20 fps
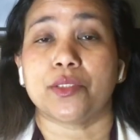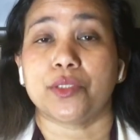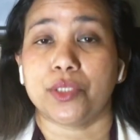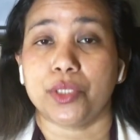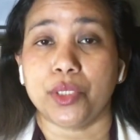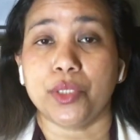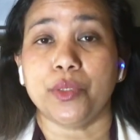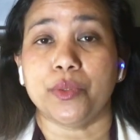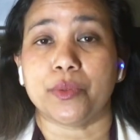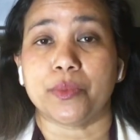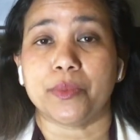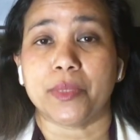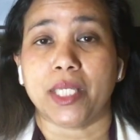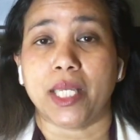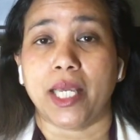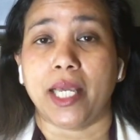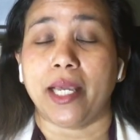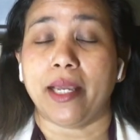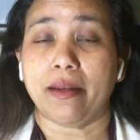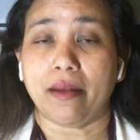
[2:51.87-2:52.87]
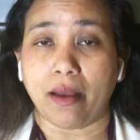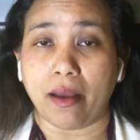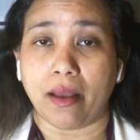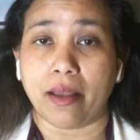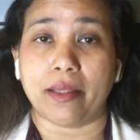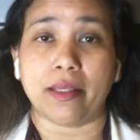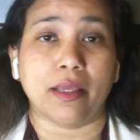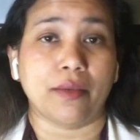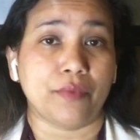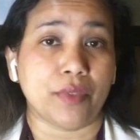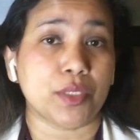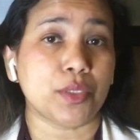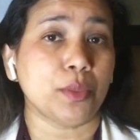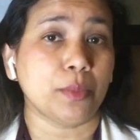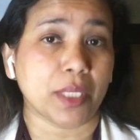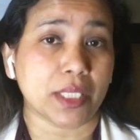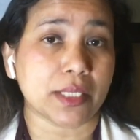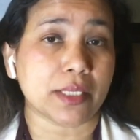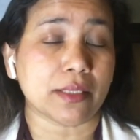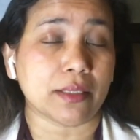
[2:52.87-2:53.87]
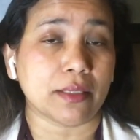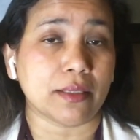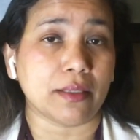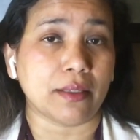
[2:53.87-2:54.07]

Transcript: too, and I gave it to my son.